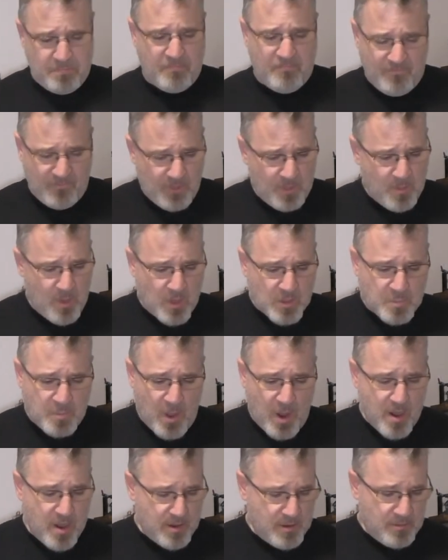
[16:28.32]
for the most
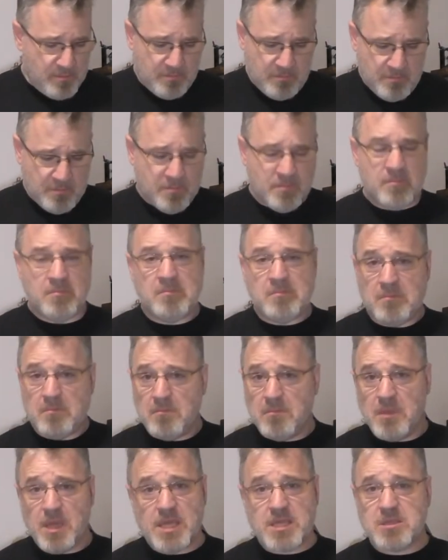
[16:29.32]
part,
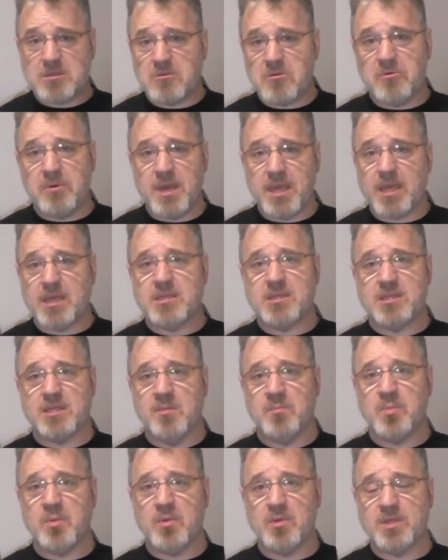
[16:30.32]
it's quick, it's
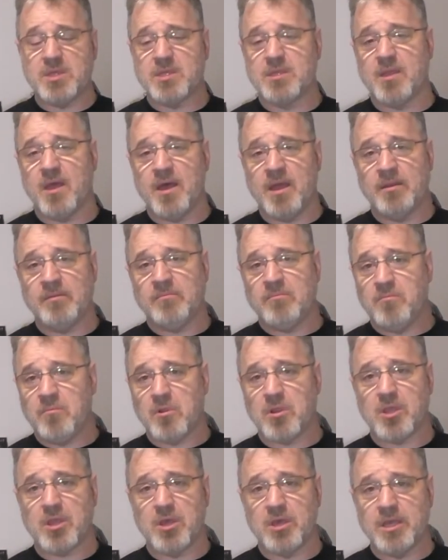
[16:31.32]
simple, it's done.
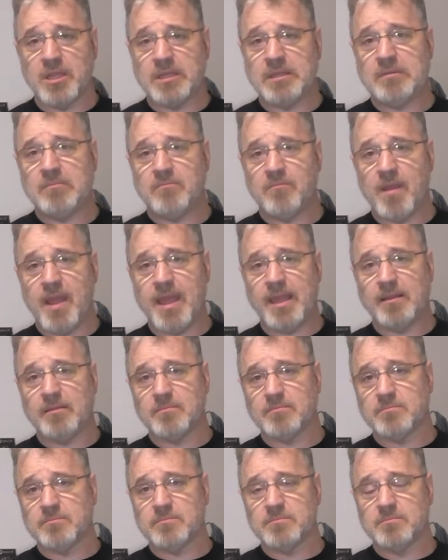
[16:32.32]
We're good, right?
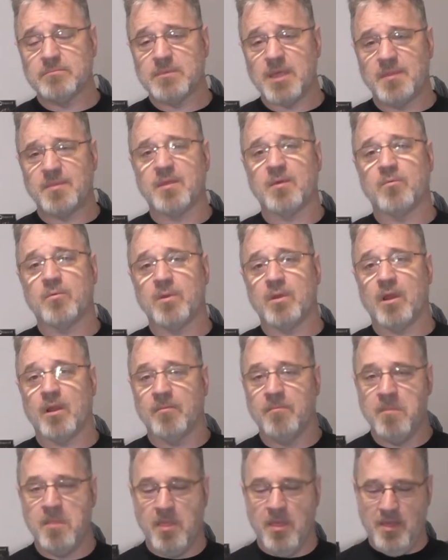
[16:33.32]
I think we
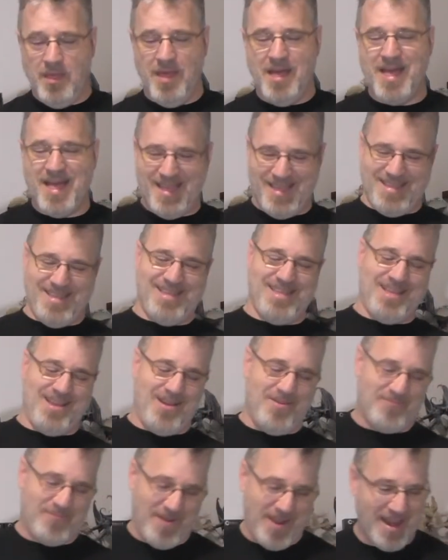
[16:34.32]
are.
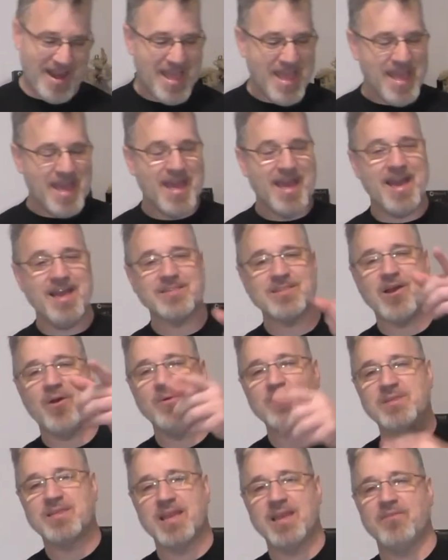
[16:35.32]
Right. As
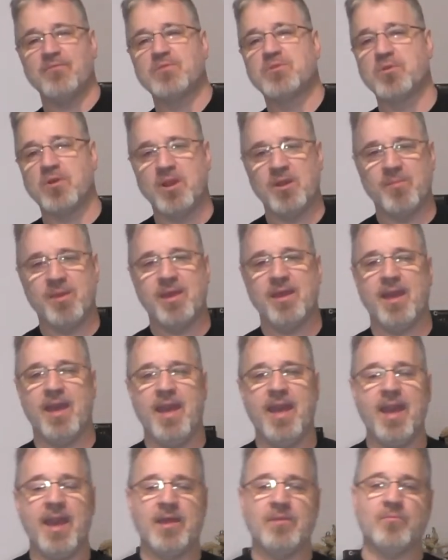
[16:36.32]
always, thank you for joining me,
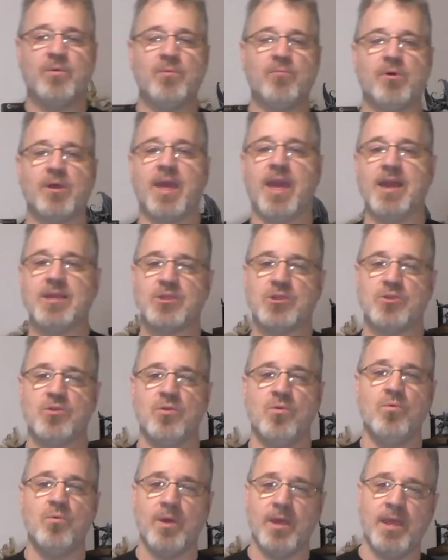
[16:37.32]
and we will catch
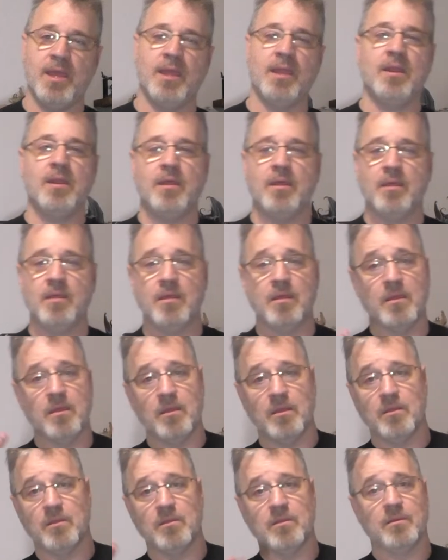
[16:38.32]
you in
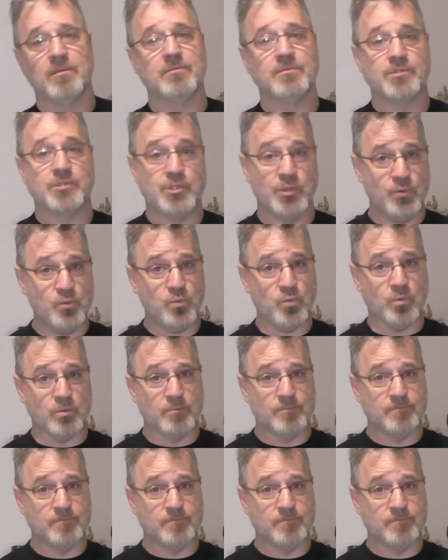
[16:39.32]
2.